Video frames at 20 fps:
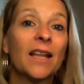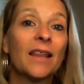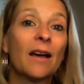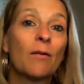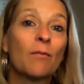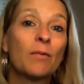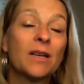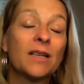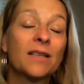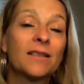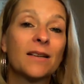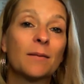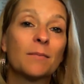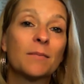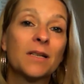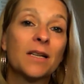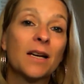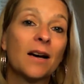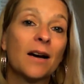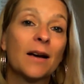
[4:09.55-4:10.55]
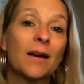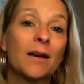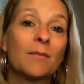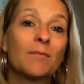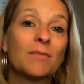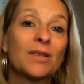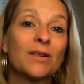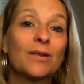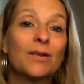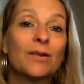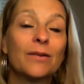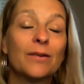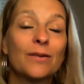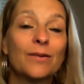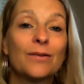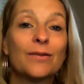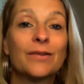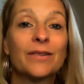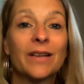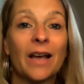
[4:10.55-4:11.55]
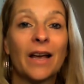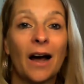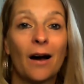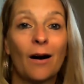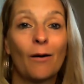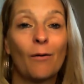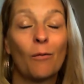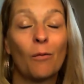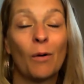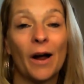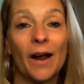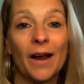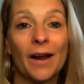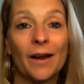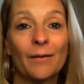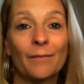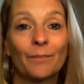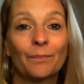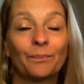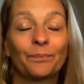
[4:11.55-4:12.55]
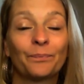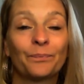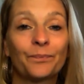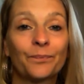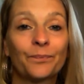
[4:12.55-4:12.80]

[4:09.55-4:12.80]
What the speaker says: that we sometimes lose our way.